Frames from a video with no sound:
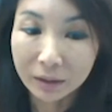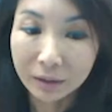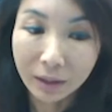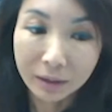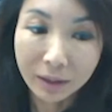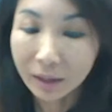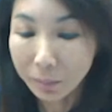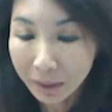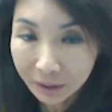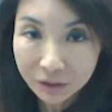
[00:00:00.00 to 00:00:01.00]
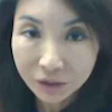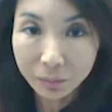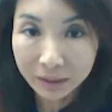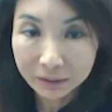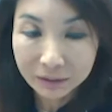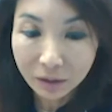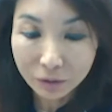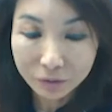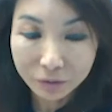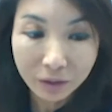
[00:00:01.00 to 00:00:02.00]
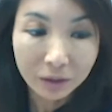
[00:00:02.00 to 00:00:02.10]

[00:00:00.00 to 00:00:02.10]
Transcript: And I can't manage it myself.